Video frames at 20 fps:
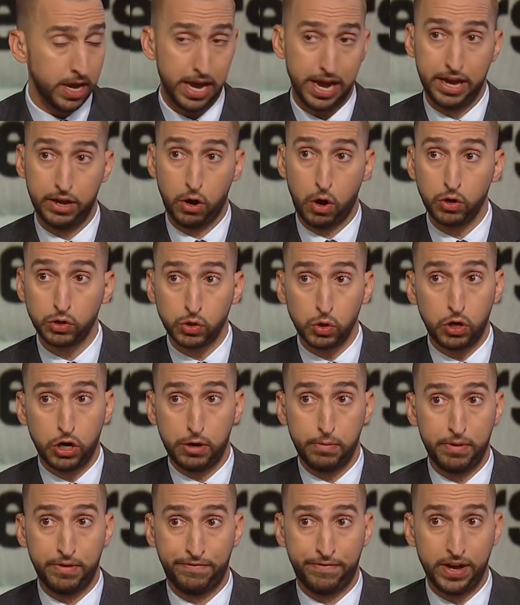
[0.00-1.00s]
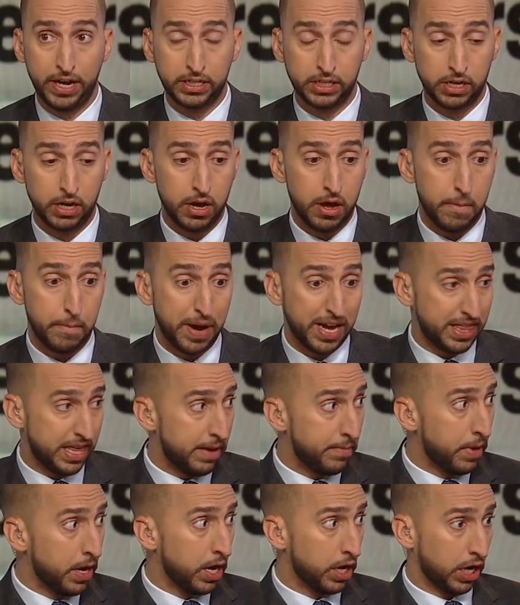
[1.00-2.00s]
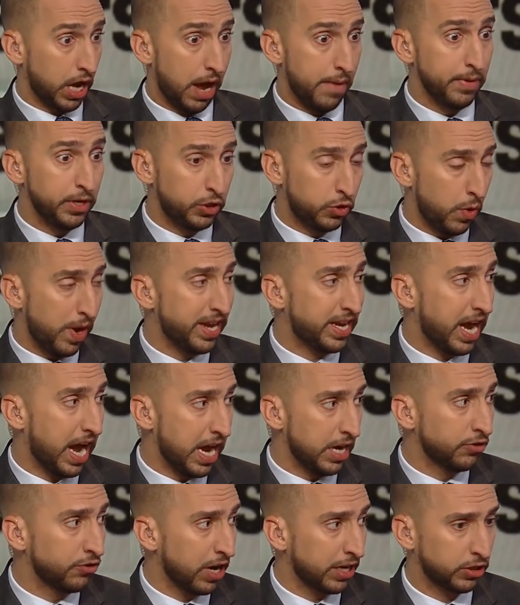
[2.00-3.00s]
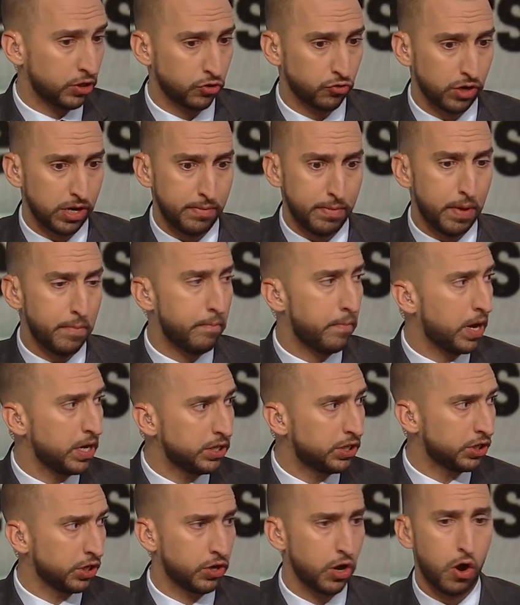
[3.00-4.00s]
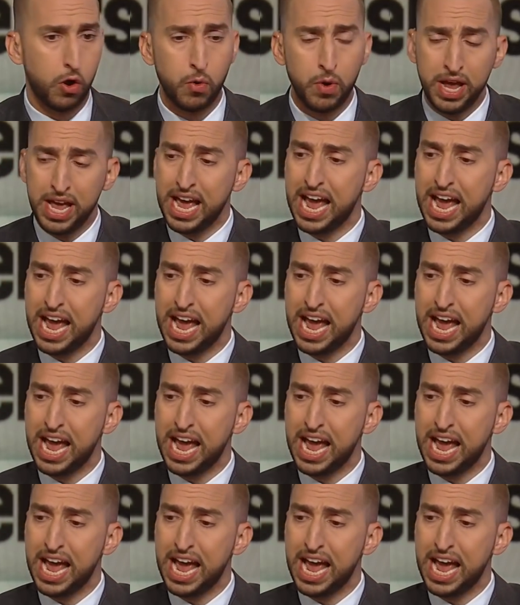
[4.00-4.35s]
It also could have been fixed by them coming to a contract agreement months ago,